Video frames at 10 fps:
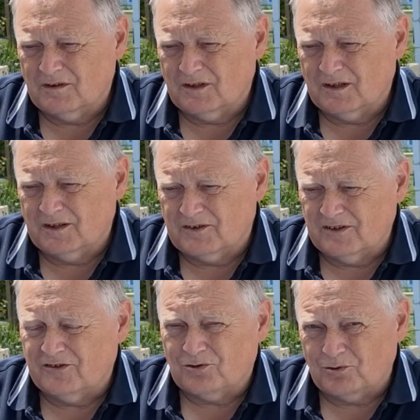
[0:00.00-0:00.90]
a
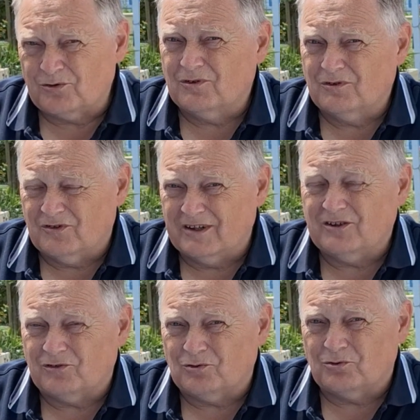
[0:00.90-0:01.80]

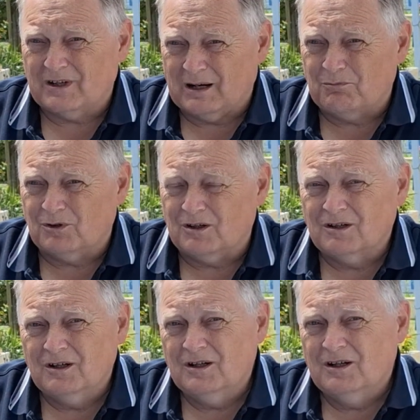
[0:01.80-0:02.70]
digital camera,
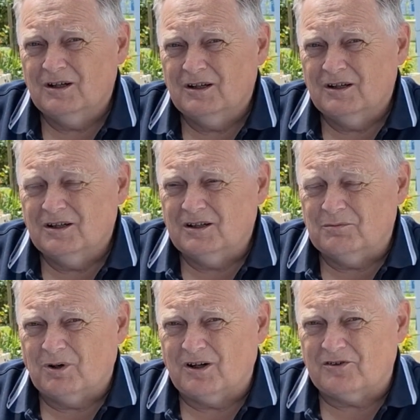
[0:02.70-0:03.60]
you
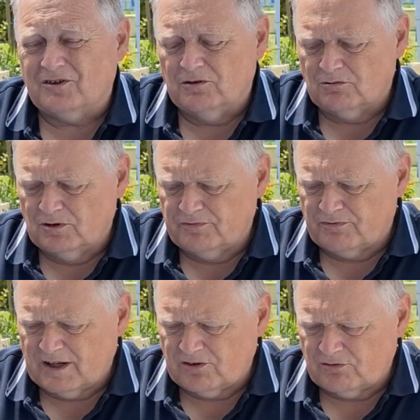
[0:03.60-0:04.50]
might see the
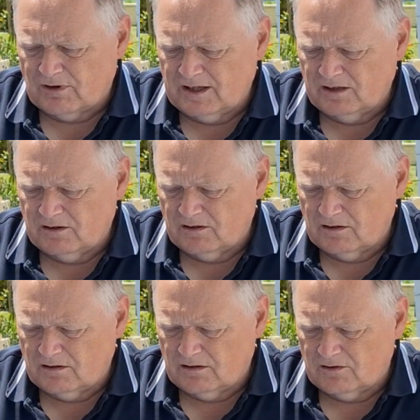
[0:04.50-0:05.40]
refresh rate,
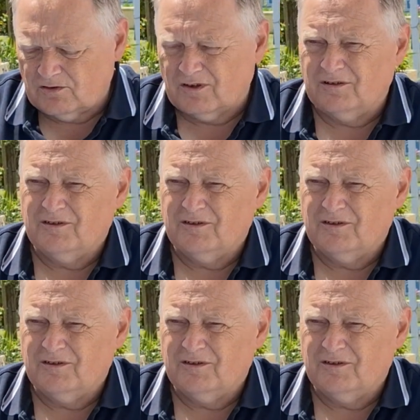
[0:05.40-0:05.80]
so